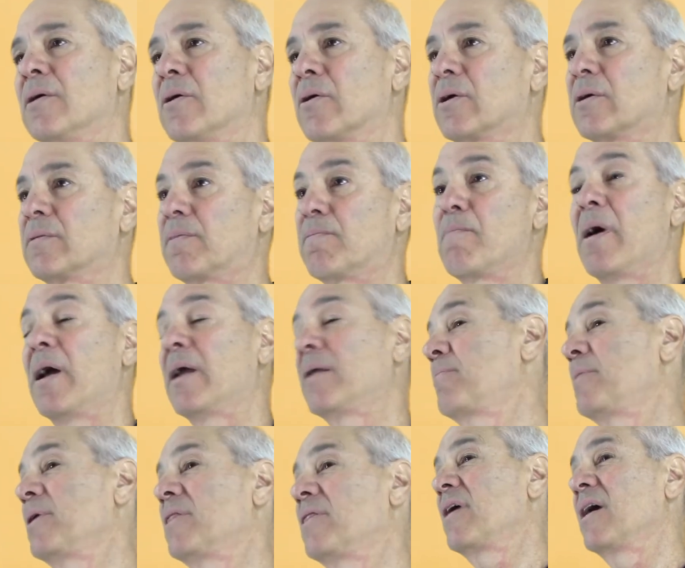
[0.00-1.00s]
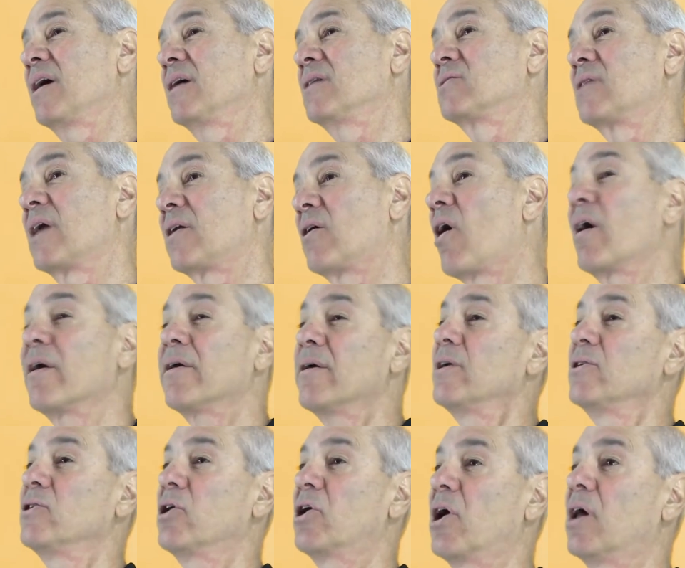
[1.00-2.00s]
There might things that
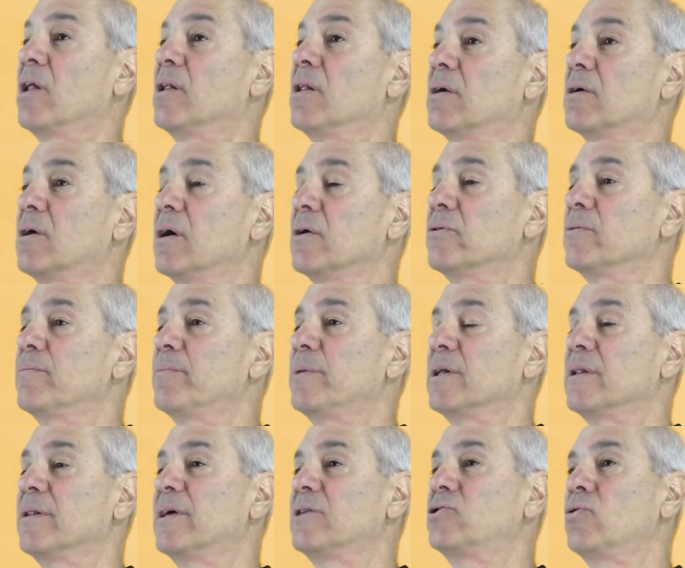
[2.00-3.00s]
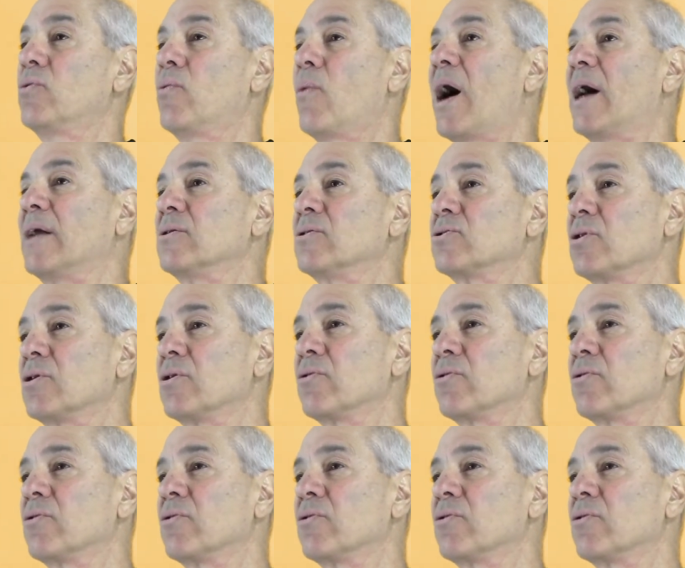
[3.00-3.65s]
aren't on your current bill that you want.